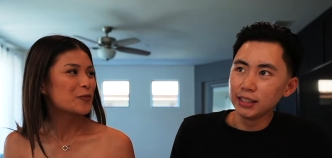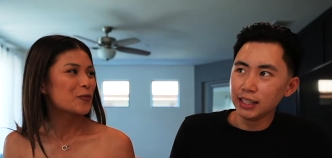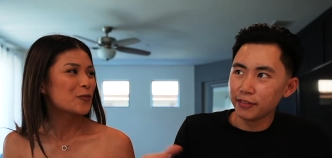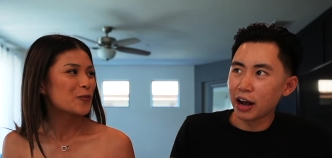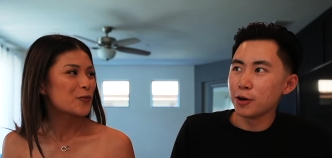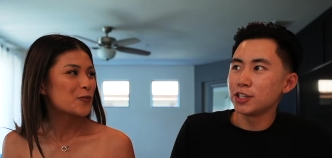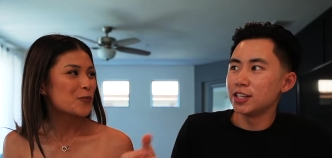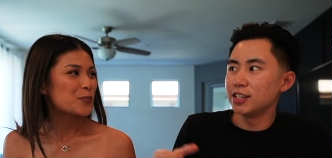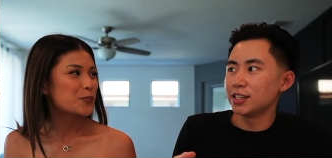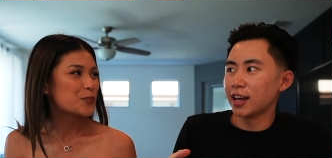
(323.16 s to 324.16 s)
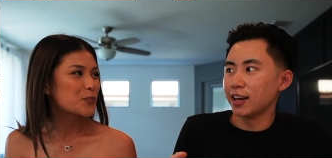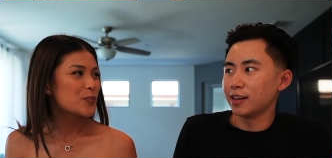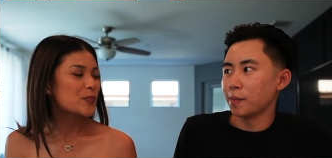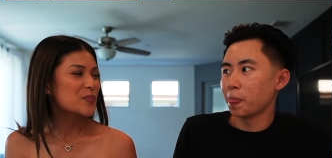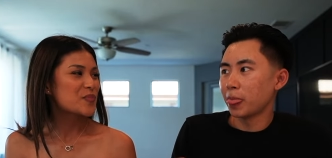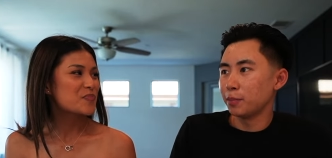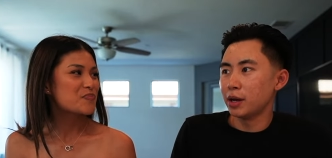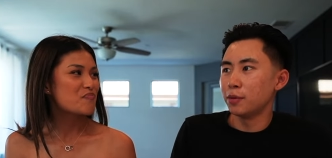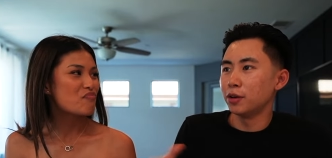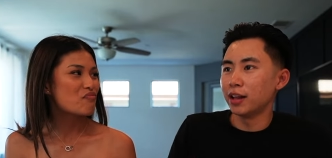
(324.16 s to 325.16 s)
Speaker 1: if I was to just like be
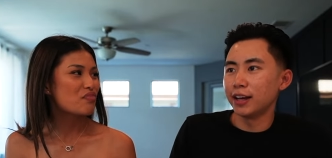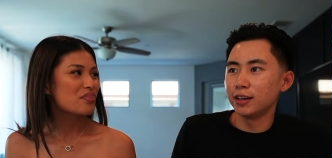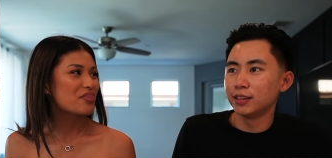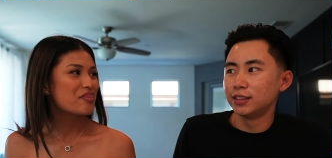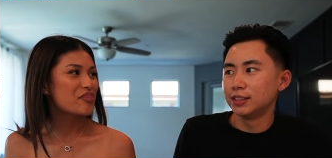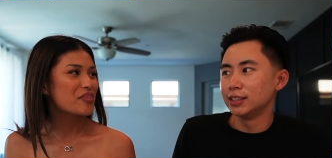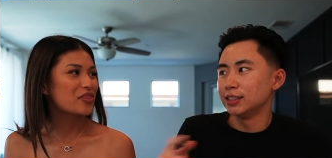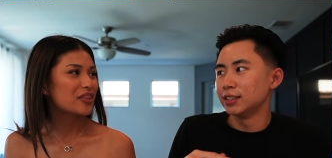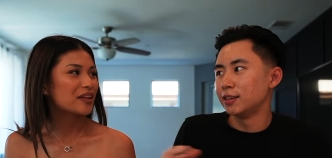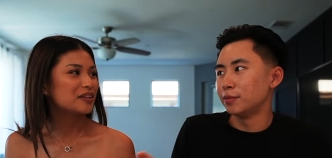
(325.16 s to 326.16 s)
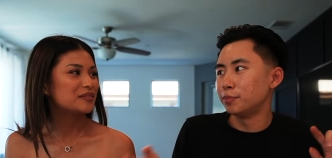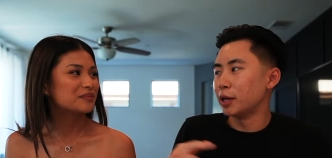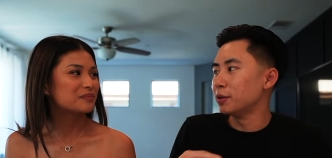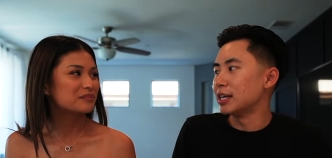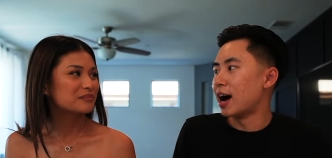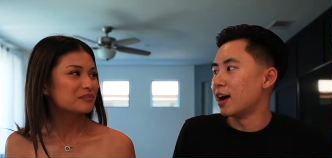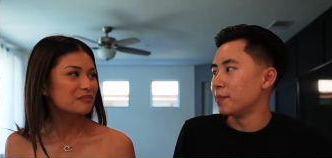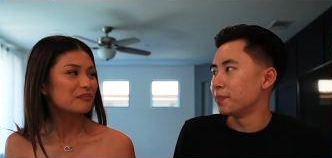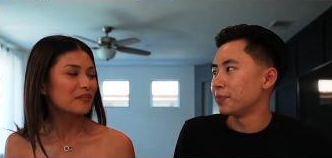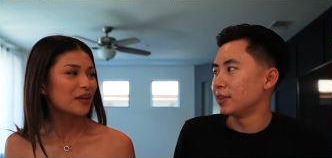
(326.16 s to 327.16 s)
able to like play with
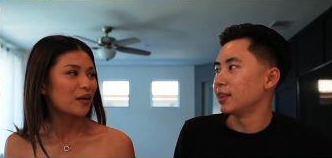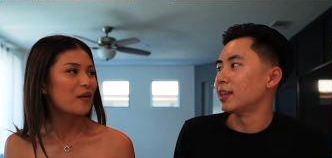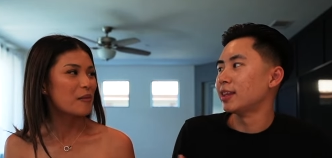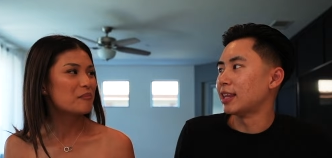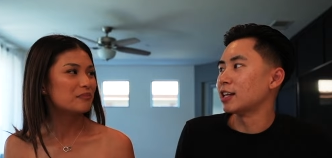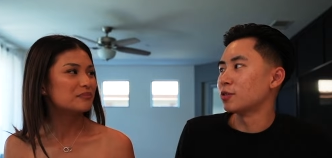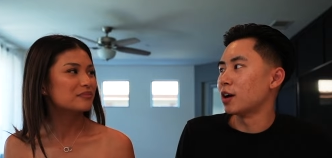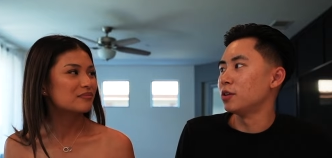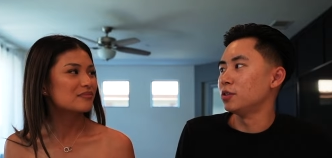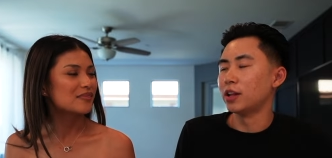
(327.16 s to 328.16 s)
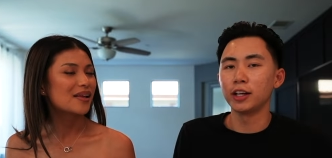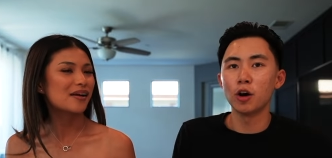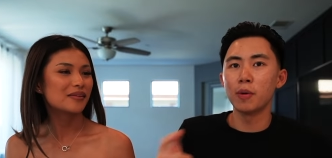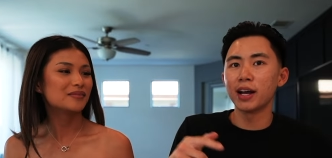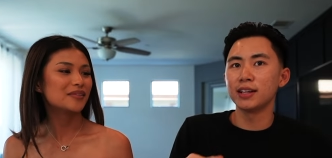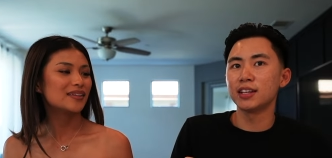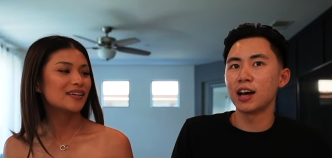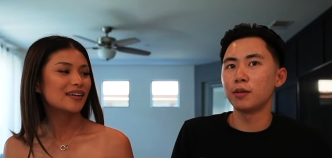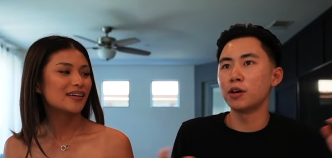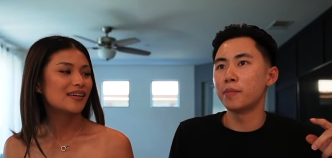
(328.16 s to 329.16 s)
time. Okay. That's what I would do. Like go back in
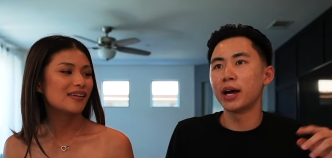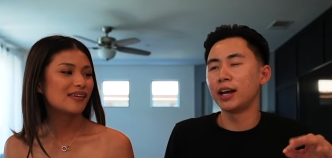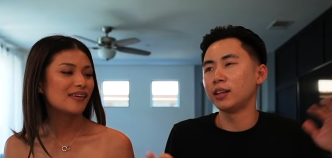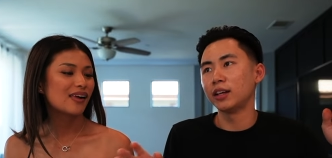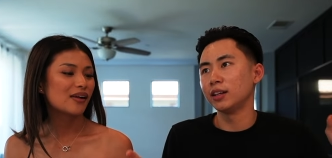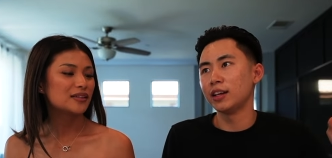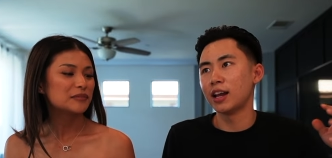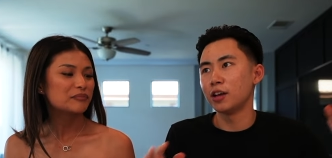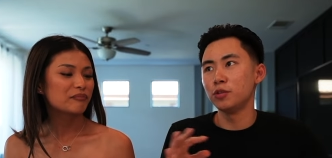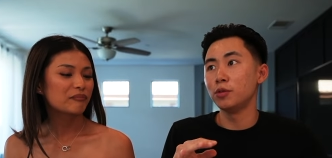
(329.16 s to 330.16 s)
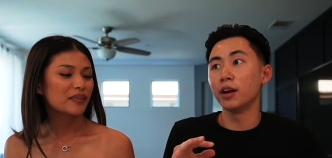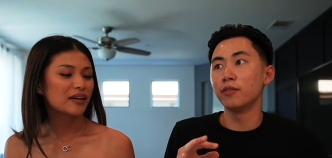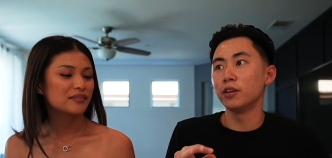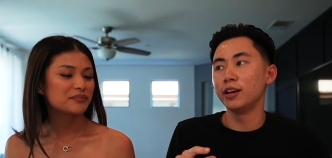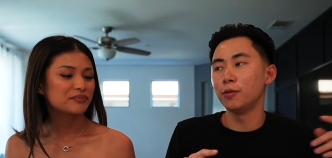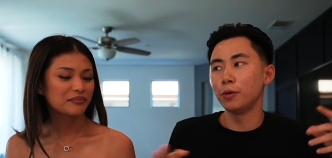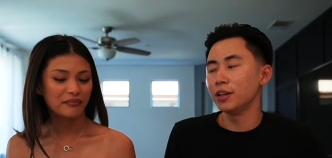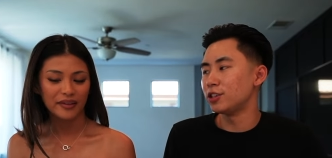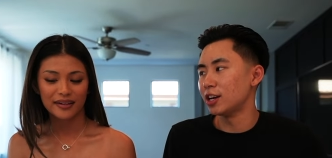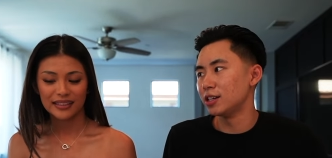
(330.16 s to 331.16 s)
time, come back, like, and I'd do whatever and it
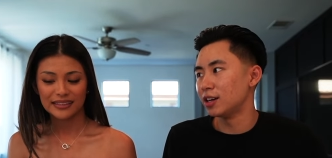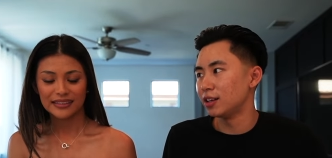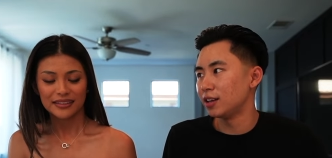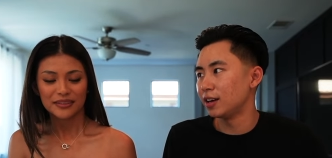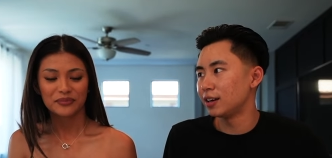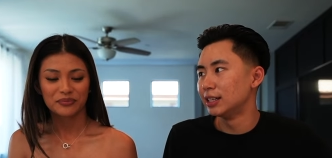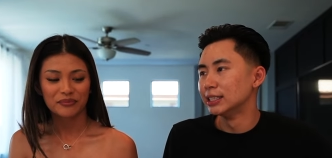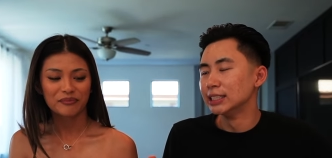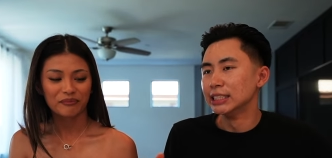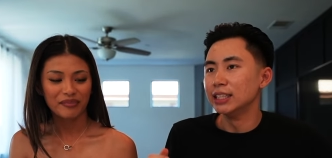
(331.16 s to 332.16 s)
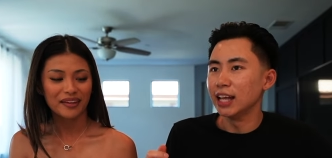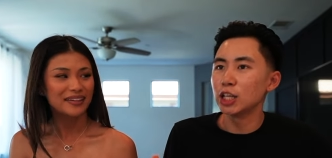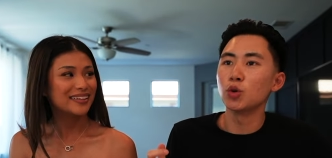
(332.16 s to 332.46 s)
wouldn't change anything. That's